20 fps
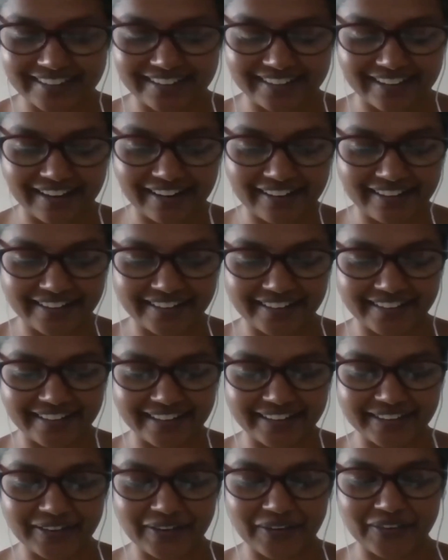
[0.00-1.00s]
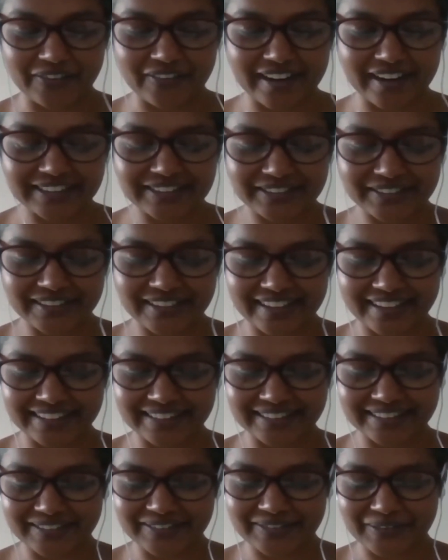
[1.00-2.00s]
I
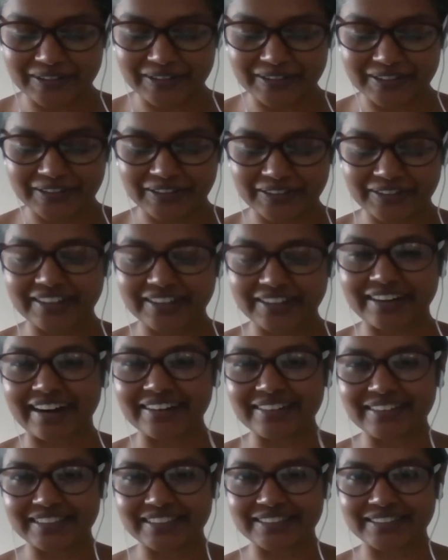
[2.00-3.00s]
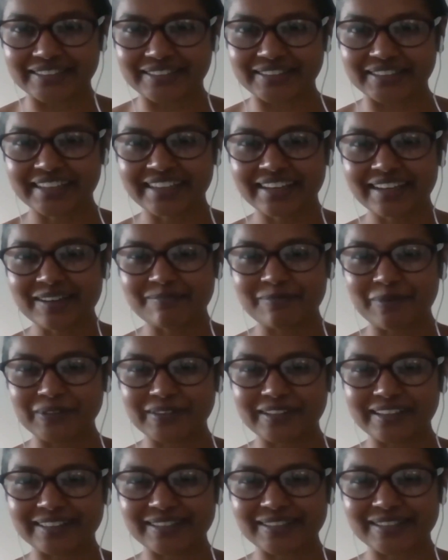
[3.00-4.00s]
congratulate you on your courage,
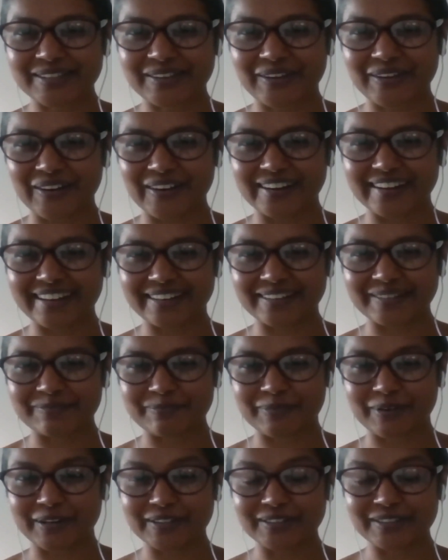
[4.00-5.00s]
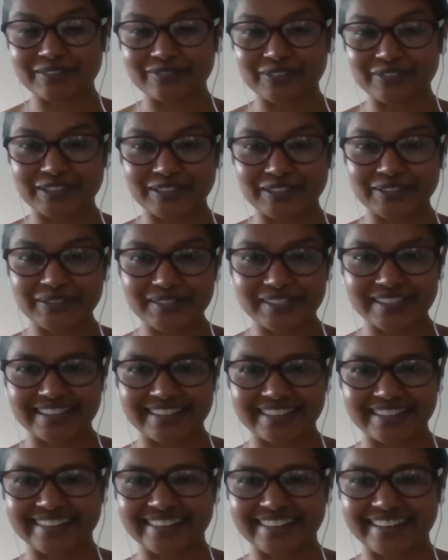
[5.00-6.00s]
both as a scholar and a person, for
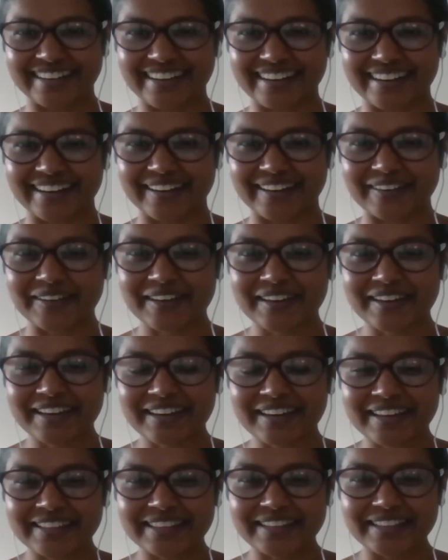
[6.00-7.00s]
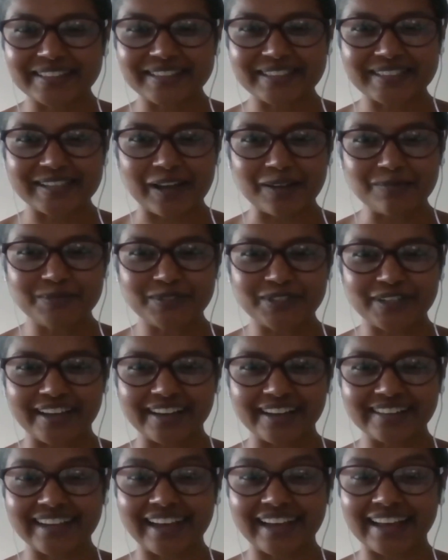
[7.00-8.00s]
choosing this
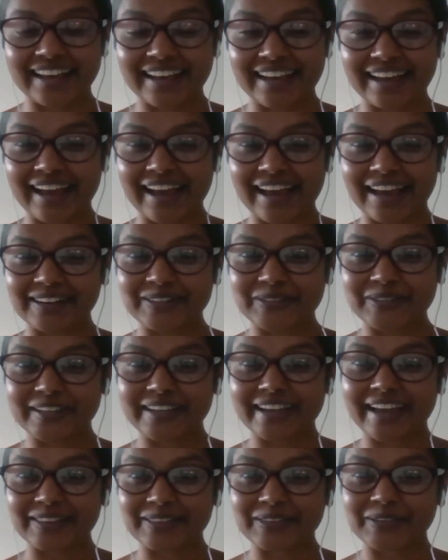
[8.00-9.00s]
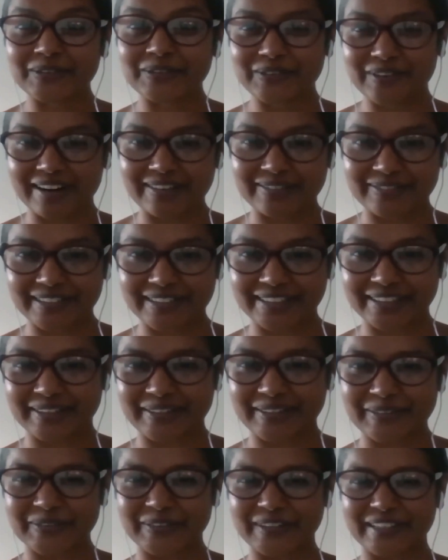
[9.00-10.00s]
subject and doing ethnographic
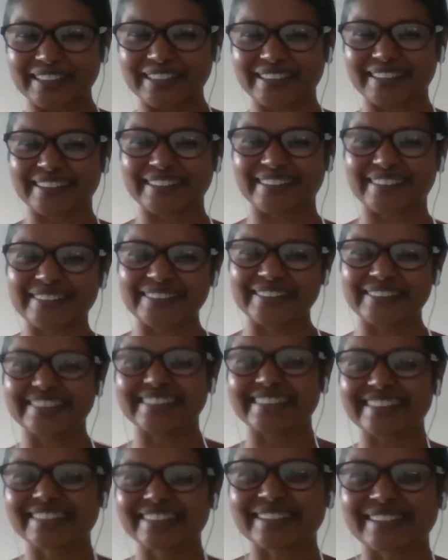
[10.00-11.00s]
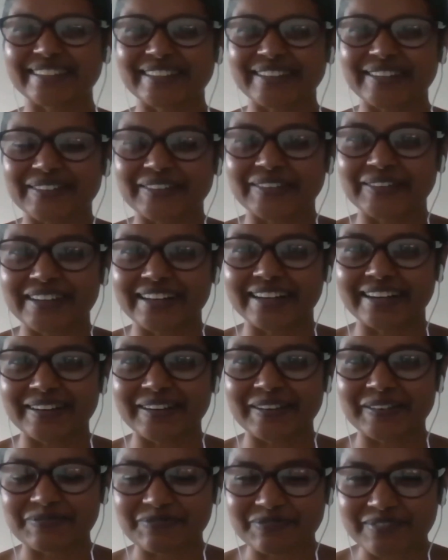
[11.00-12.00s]
work, you know, on this.
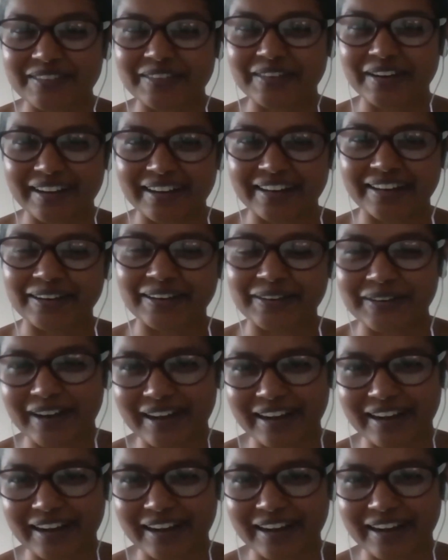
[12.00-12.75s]
So I